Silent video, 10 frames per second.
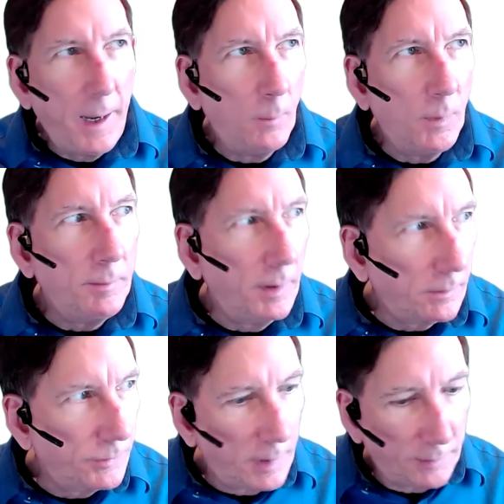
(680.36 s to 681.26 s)
And when
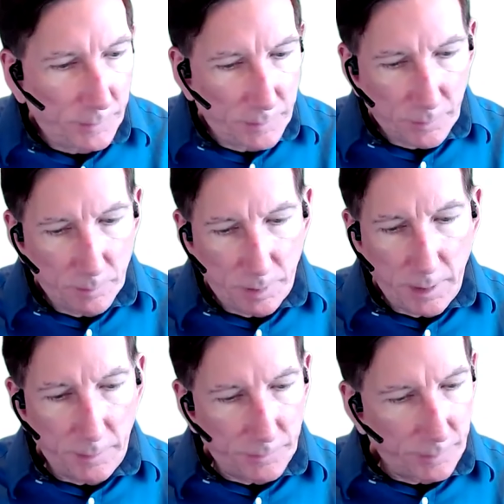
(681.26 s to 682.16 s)
Microsoft says
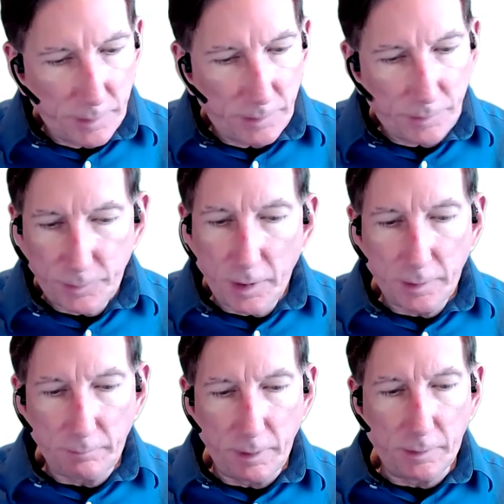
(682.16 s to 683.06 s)
compliance, they're not just
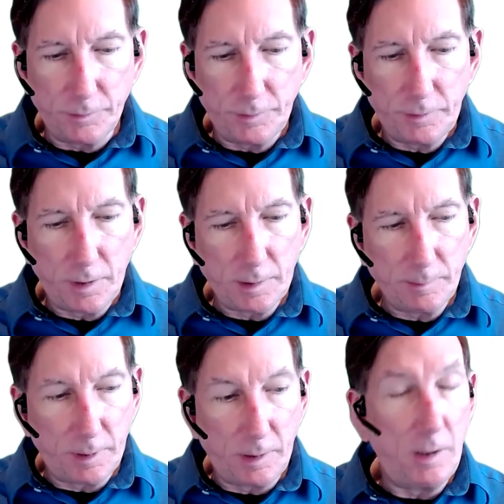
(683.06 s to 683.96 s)
talking records, they're
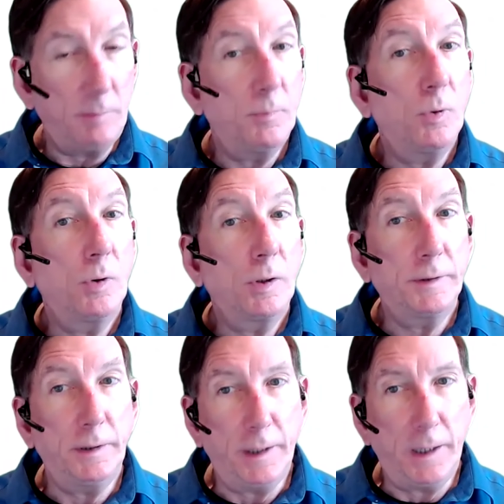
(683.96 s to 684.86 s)
talking about a lot more
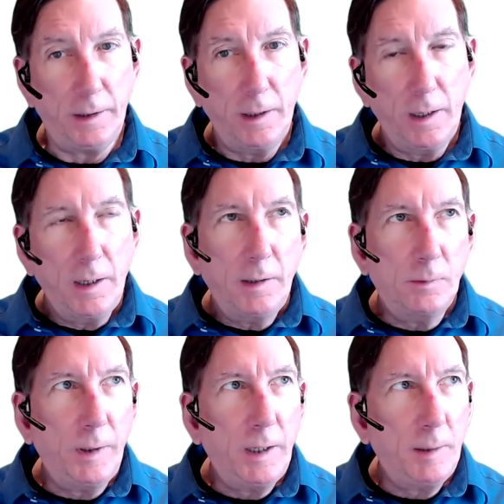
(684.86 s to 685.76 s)
than that.
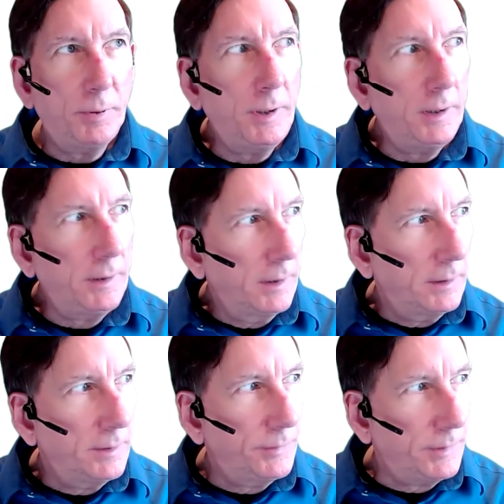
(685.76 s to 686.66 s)
The way I put it
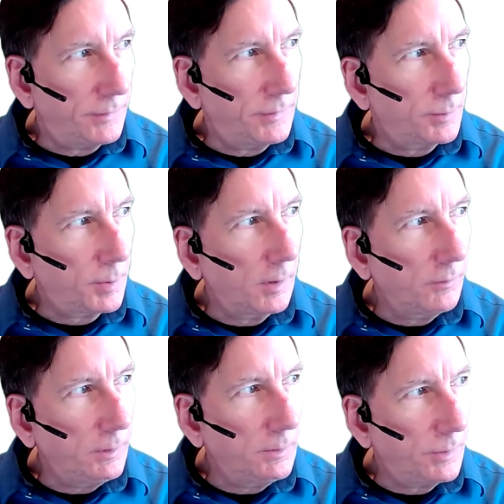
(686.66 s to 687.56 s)
is this
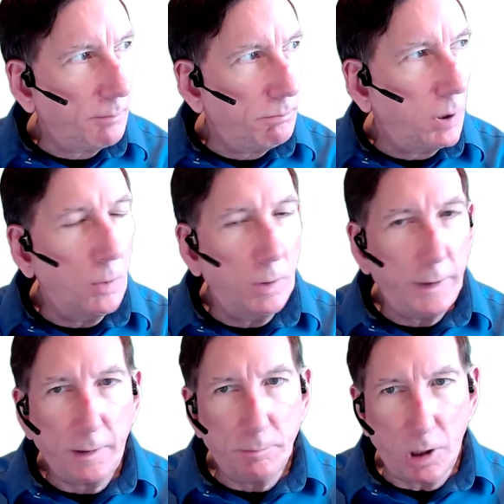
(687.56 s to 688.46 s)
Purview is a
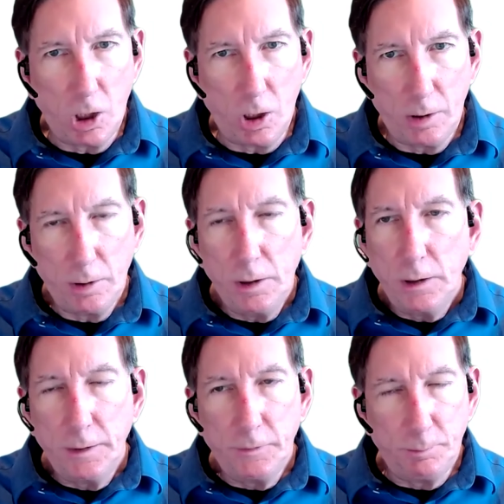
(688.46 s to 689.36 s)
bowling ball.
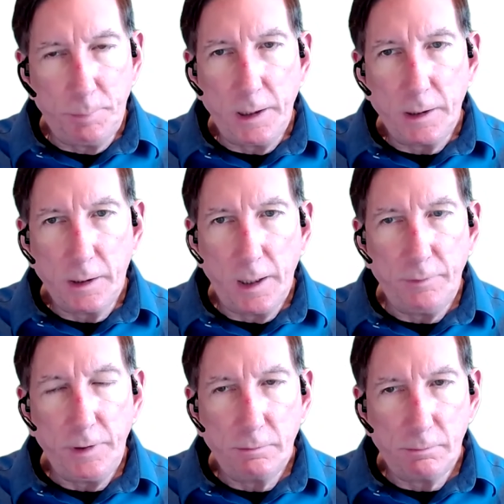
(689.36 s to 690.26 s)
It's big,
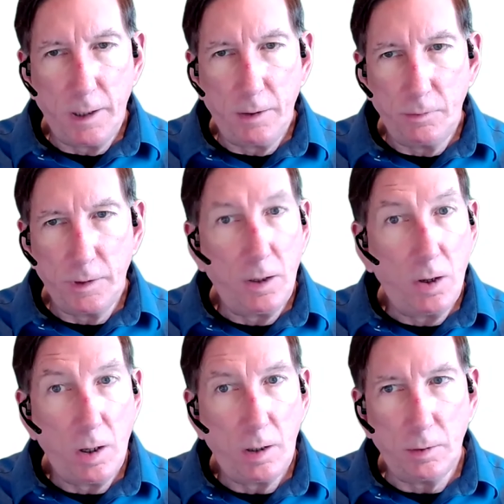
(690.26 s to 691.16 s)
heavy, and round and
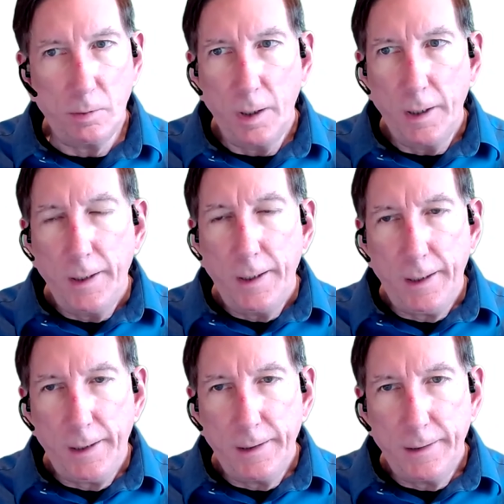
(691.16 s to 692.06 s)
hollow.
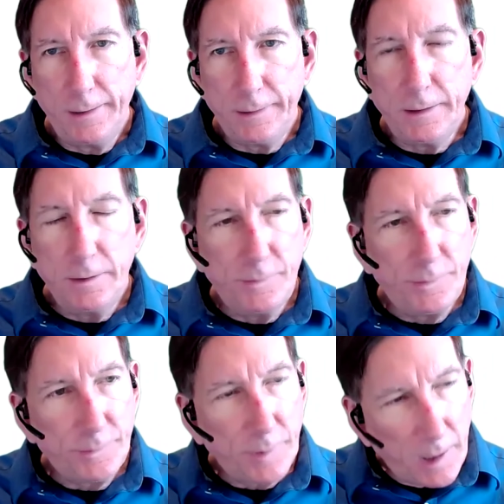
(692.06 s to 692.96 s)
And
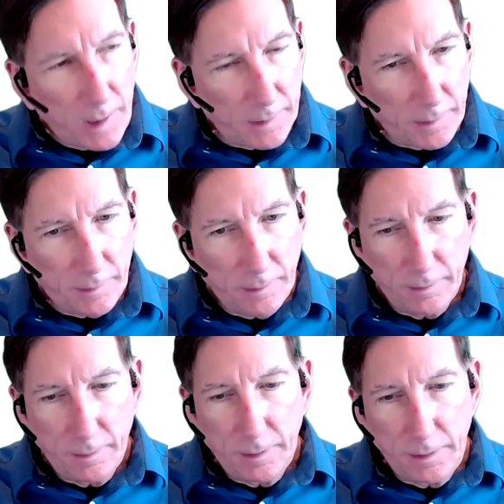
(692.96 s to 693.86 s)
inside it,
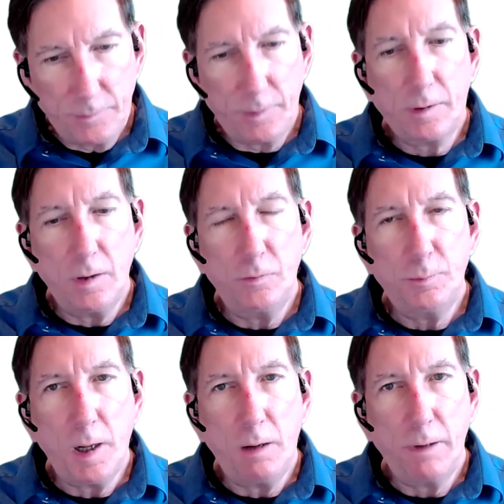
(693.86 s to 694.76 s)
is a
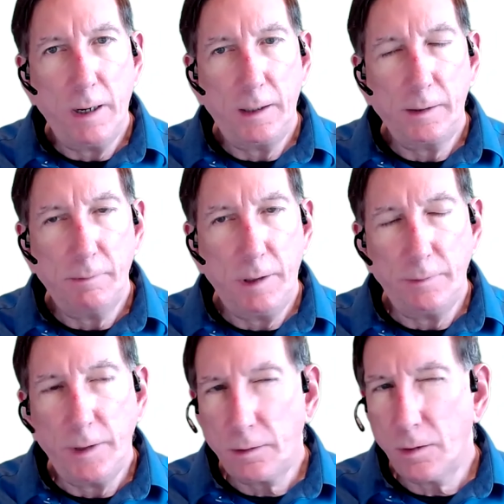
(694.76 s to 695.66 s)
golf ball rattling
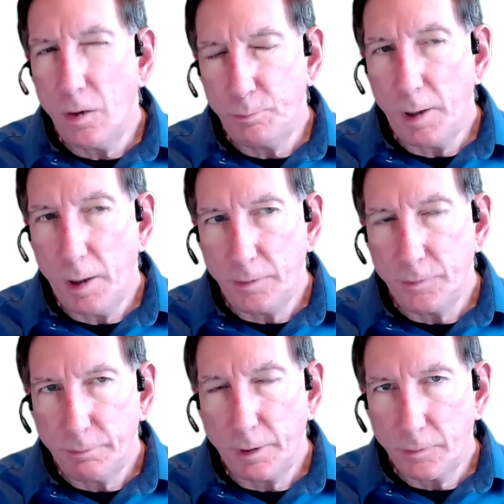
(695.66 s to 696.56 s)
around. That golf ball
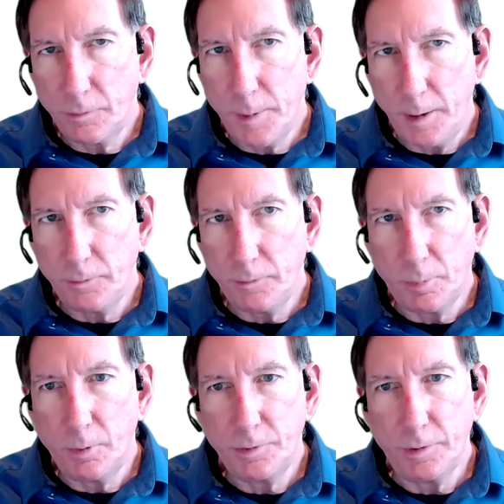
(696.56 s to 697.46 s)
is the records management
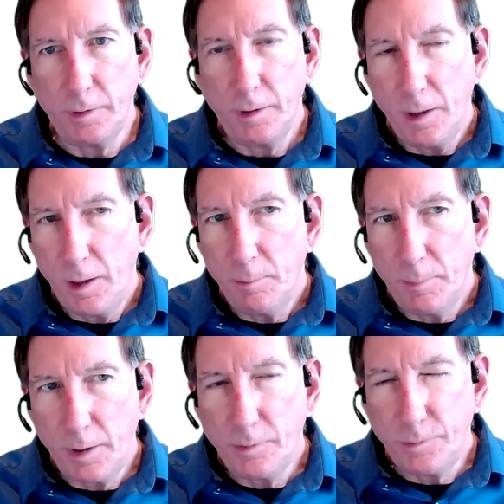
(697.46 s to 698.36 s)
portion,
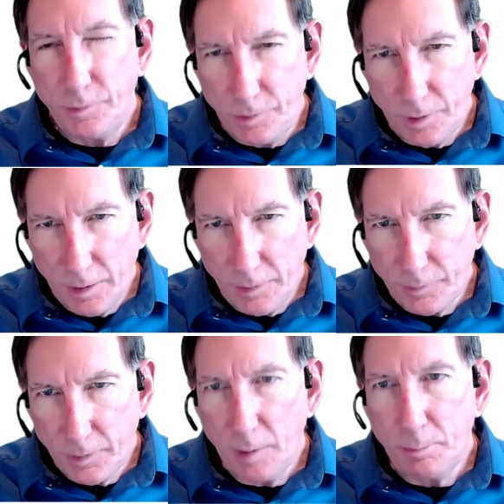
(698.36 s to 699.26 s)
but it's
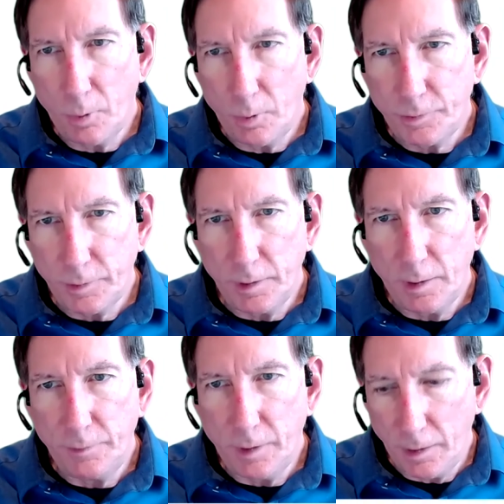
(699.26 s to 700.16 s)
just a portion
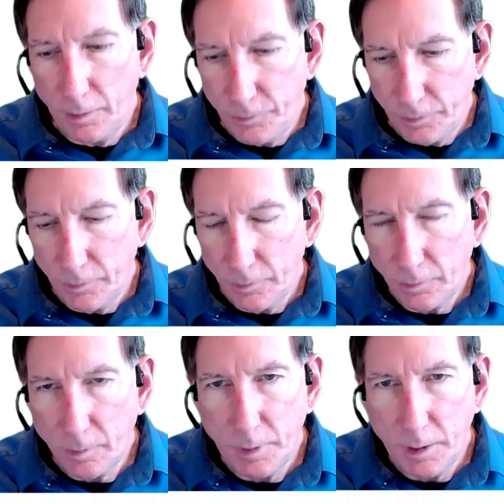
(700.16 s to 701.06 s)
of the larger
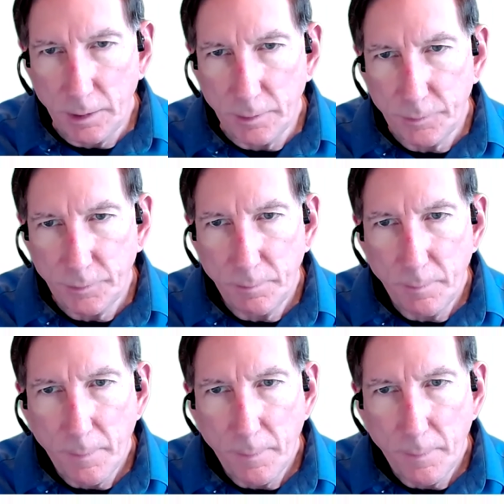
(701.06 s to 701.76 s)
compliance.